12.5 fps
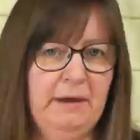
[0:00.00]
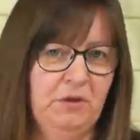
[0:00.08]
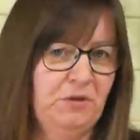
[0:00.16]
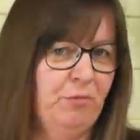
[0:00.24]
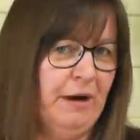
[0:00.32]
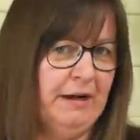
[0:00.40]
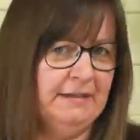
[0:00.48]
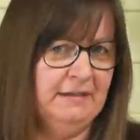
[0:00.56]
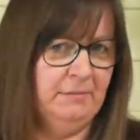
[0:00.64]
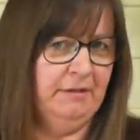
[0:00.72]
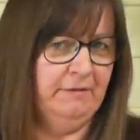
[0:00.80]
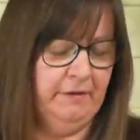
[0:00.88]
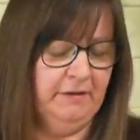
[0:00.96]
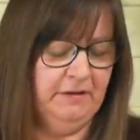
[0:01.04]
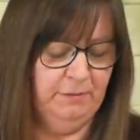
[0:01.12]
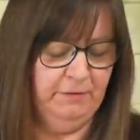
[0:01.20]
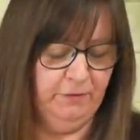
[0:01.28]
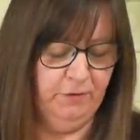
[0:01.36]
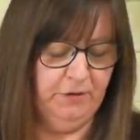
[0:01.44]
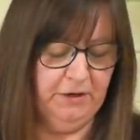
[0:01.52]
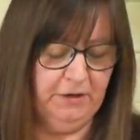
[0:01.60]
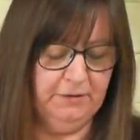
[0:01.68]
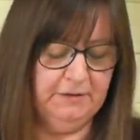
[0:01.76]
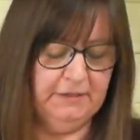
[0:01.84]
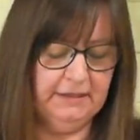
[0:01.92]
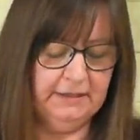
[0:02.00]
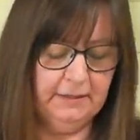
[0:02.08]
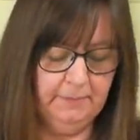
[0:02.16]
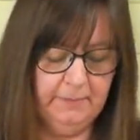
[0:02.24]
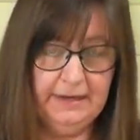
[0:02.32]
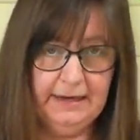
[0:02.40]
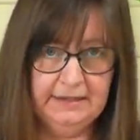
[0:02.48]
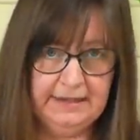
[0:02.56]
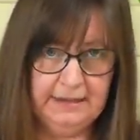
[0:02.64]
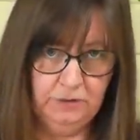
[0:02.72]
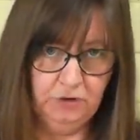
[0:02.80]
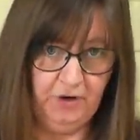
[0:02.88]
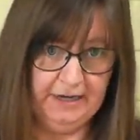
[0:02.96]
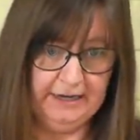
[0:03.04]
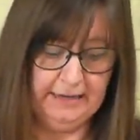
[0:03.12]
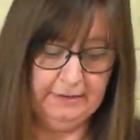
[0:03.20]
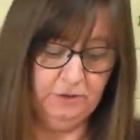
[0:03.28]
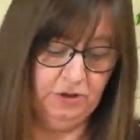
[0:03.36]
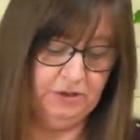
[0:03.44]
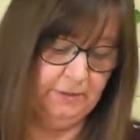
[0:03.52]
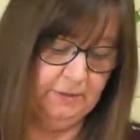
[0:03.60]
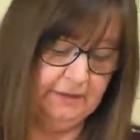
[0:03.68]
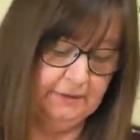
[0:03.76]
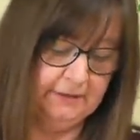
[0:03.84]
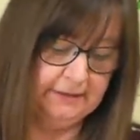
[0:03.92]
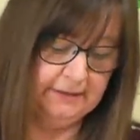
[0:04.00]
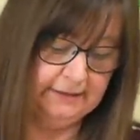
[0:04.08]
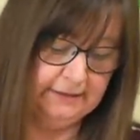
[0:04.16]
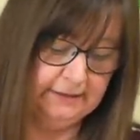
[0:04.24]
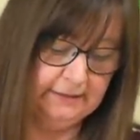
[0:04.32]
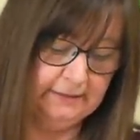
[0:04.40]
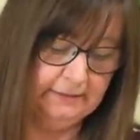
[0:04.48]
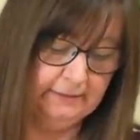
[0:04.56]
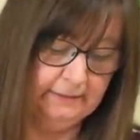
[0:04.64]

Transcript: may want to practice a bit first before you use this. But let's try it out and see what it looks like.